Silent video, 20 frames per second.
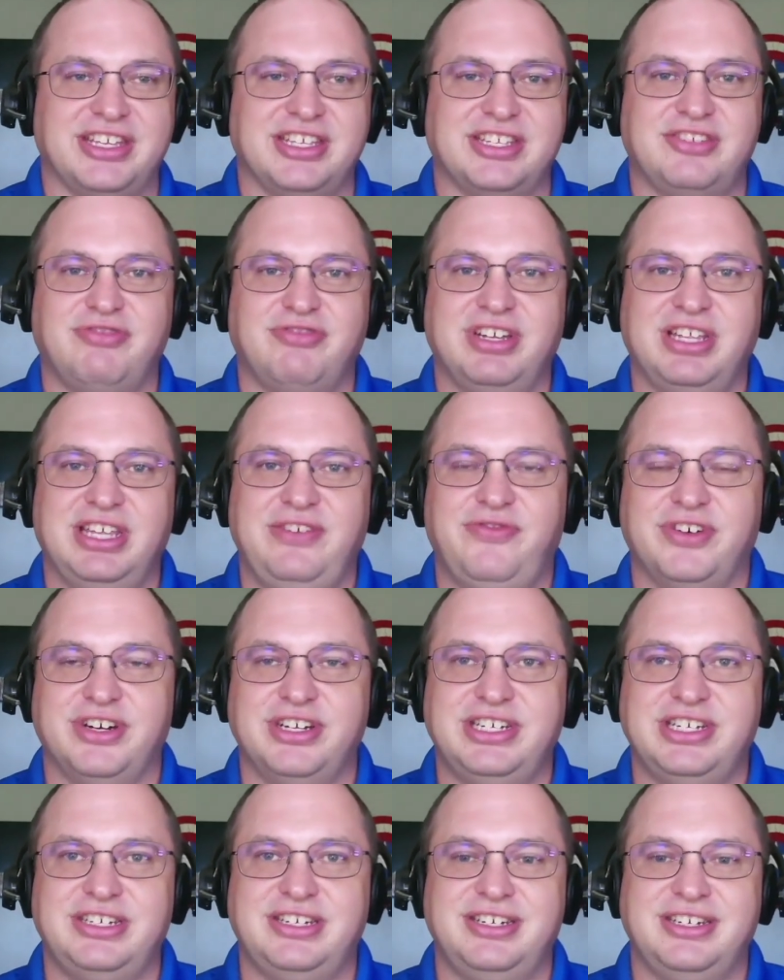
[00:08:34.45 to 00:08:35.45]
It's really
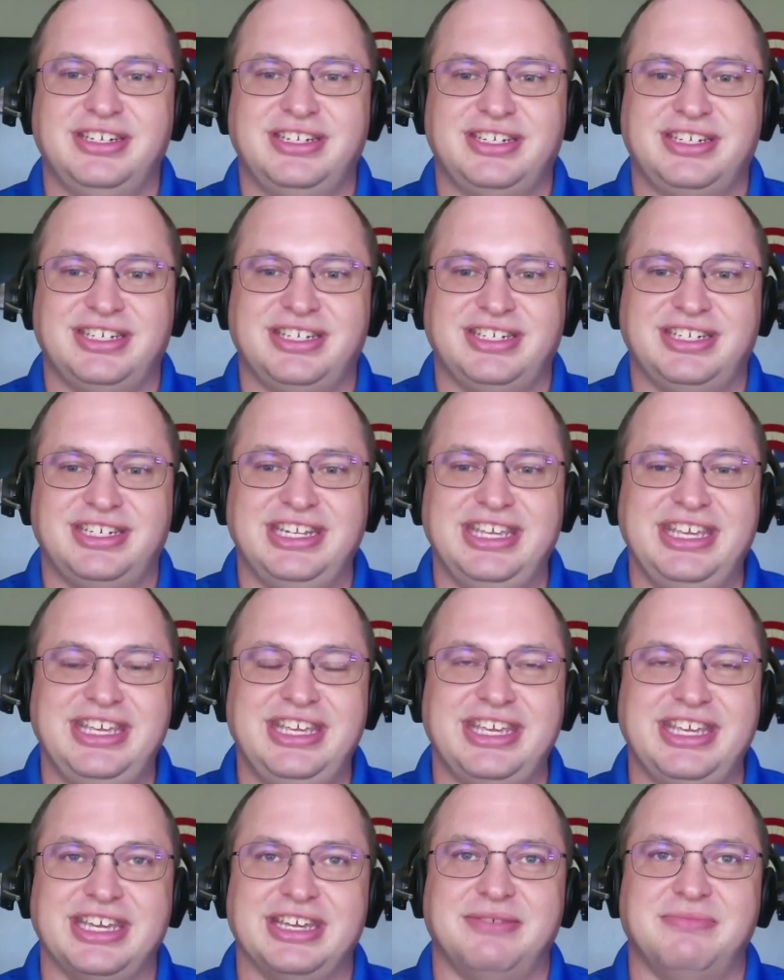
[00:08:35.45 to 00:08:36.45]
for
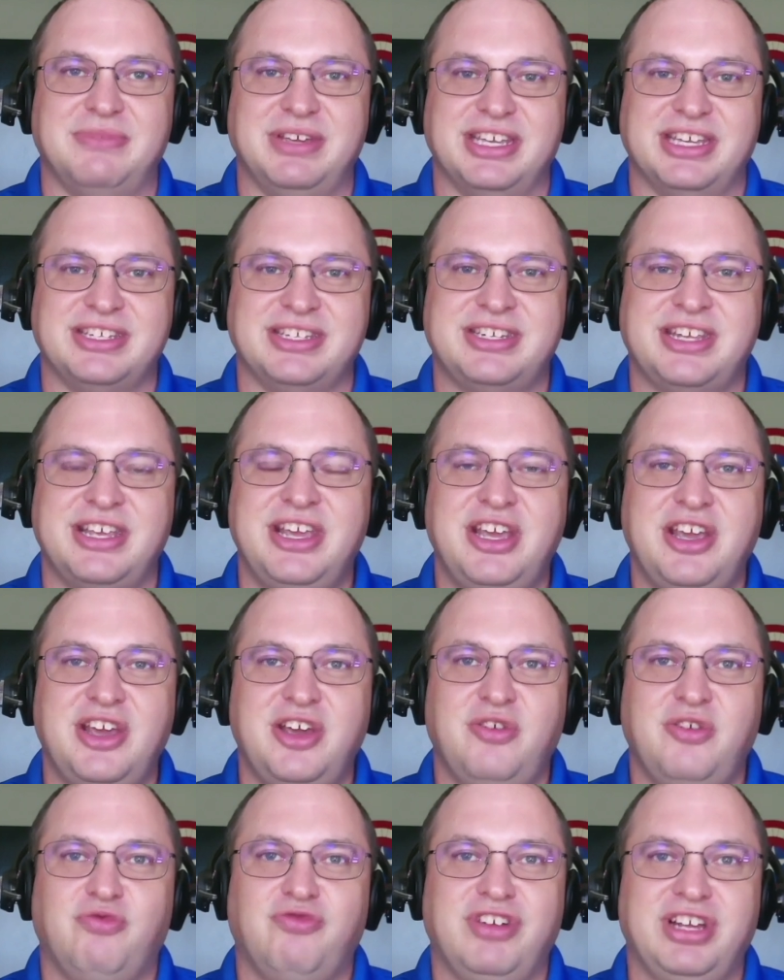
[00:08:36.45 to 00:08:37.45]
DEM is
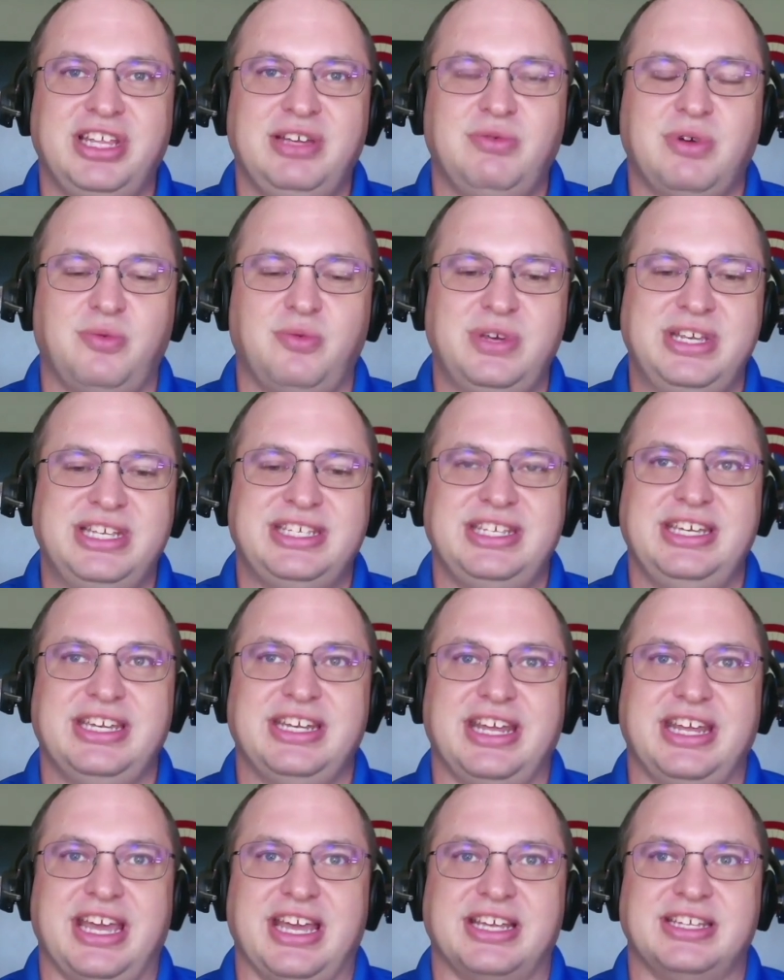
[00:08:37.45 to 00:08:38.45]
really what we see
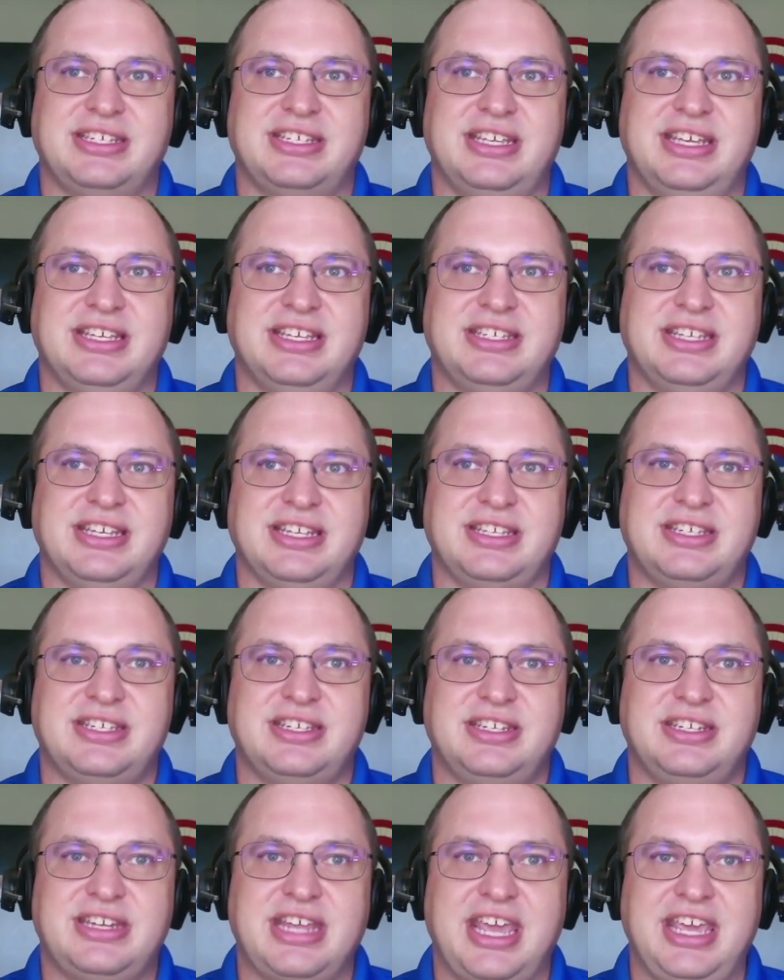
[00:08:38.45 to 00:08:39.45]
it as is
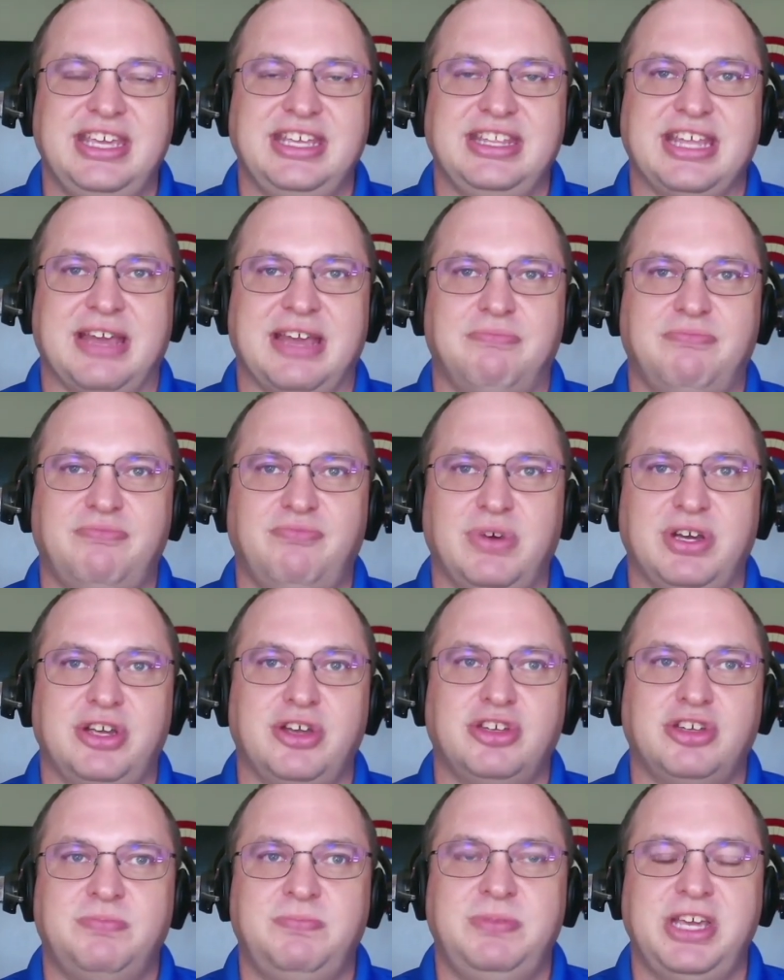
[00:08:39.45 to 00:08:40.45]
it's taking that
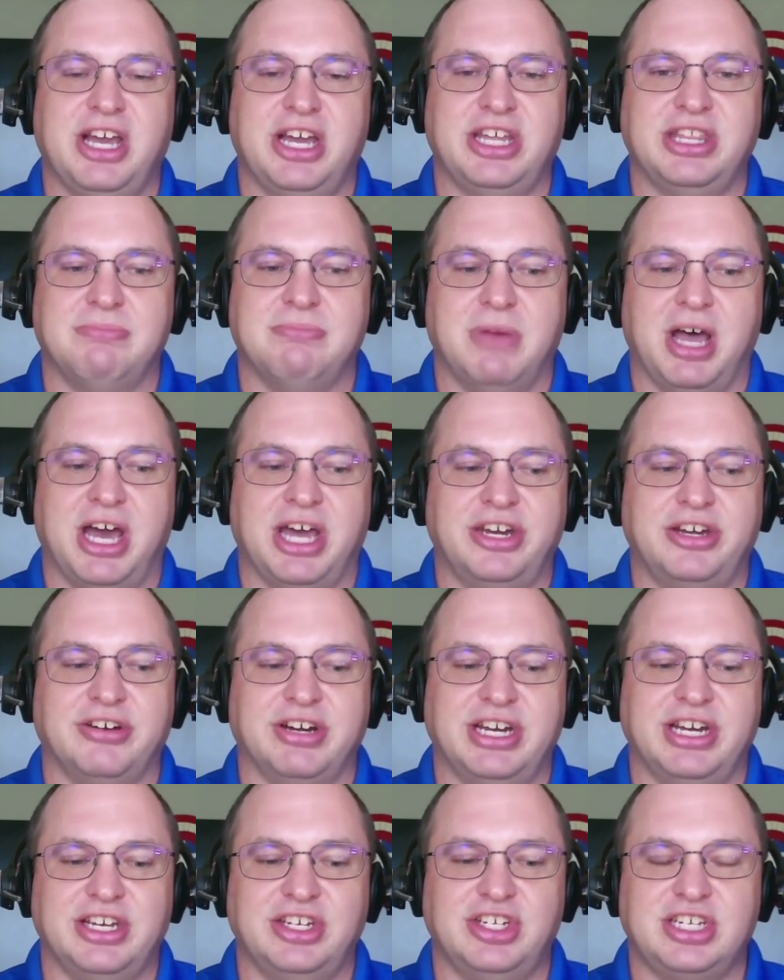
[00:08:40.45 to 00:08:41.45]
what goes beyond the
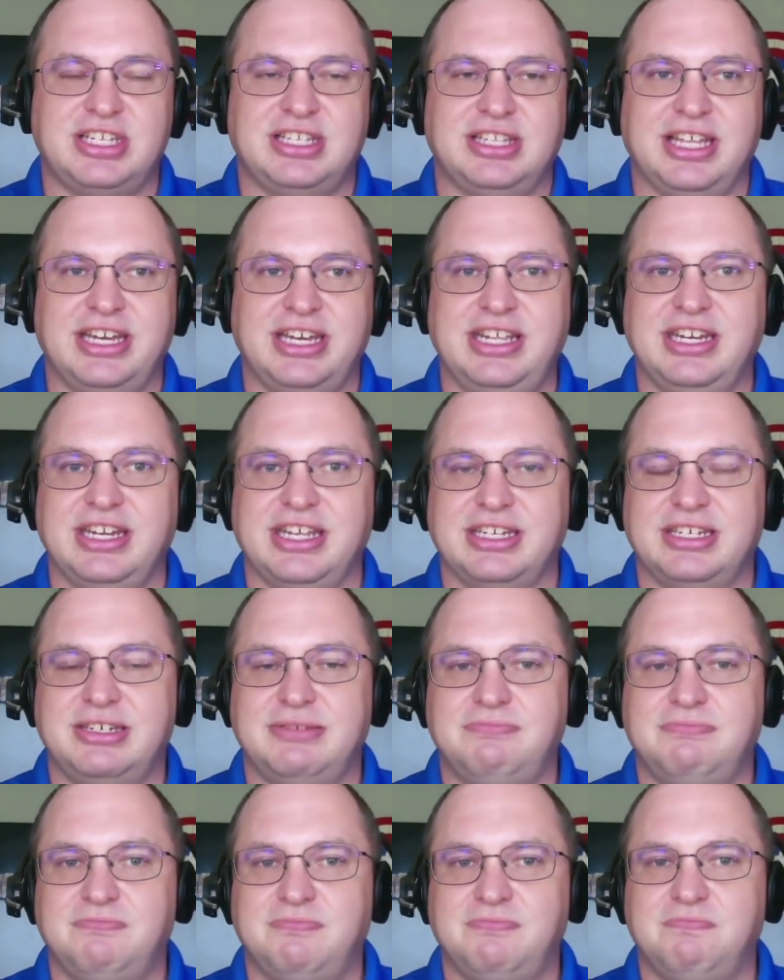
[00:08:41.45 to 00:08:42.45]
monitoring and just letting it
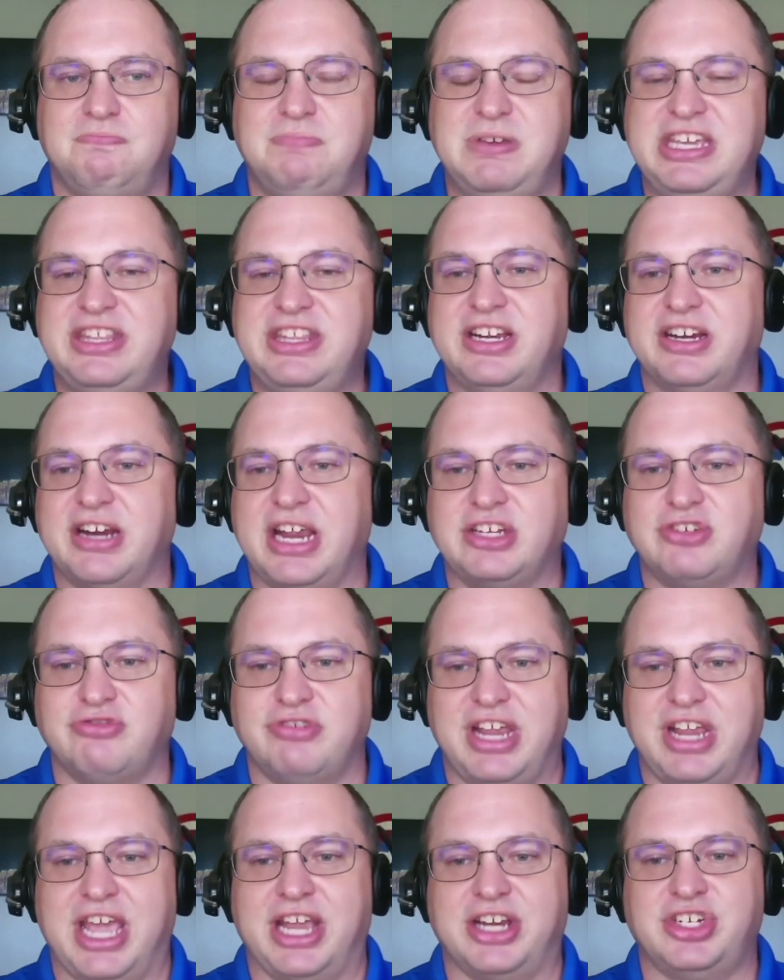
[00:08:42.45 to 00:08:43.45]
be there as
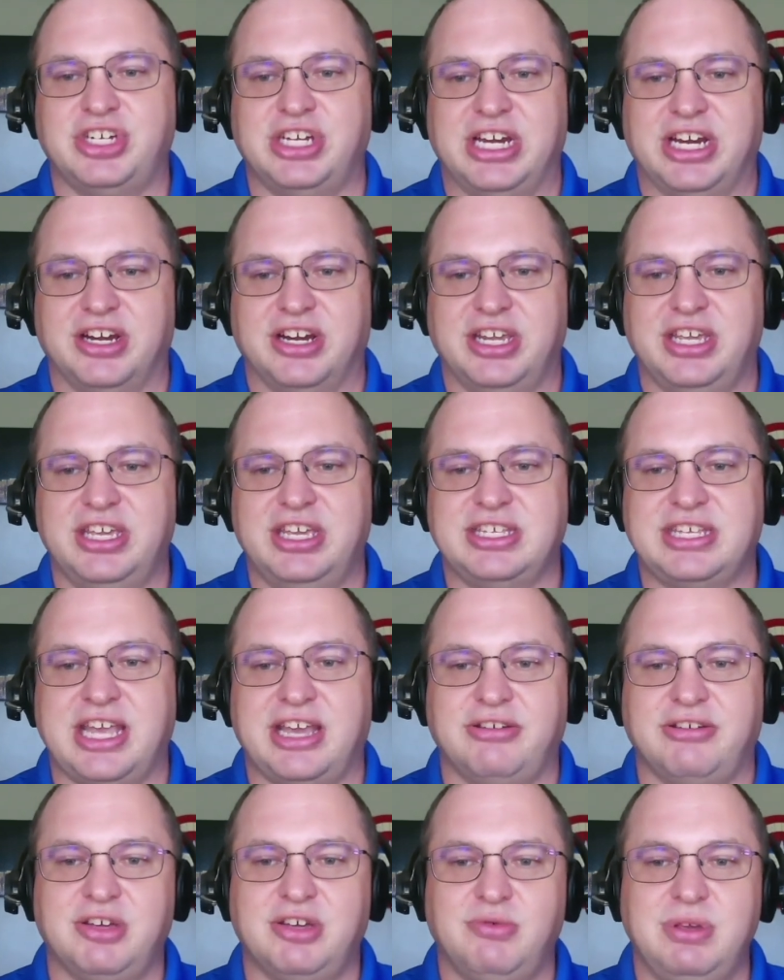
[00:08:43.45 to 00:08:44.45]
reactionary is
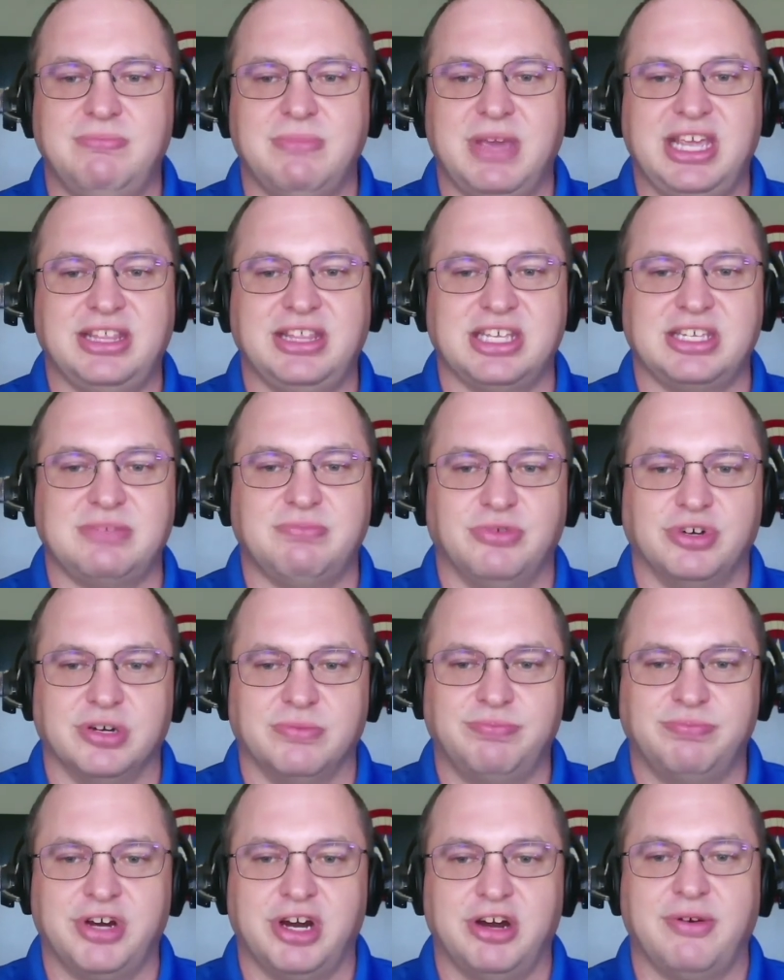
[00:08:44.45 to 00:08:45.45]
how can we make this
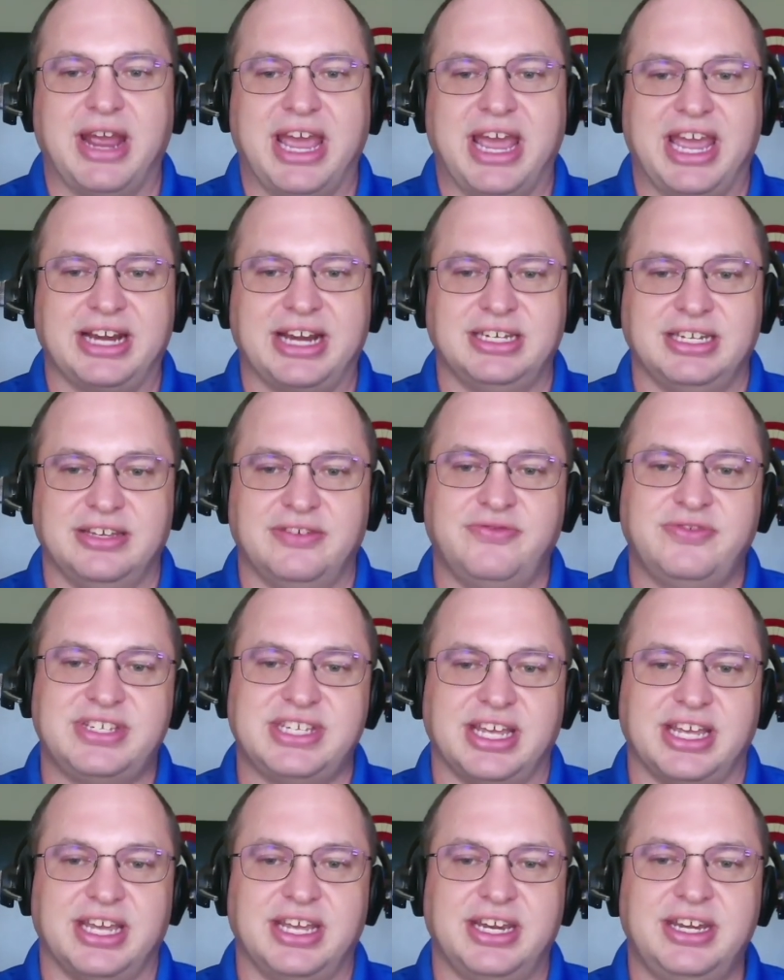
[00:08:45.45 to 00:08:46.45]
more proactive
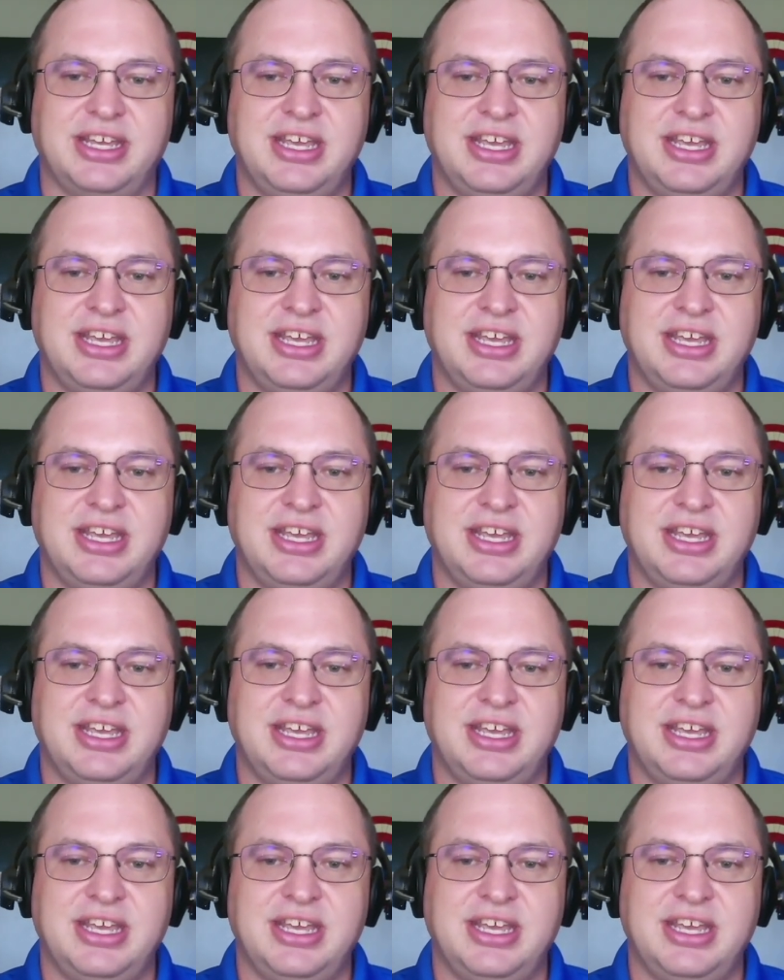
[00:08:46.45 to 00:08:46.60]
side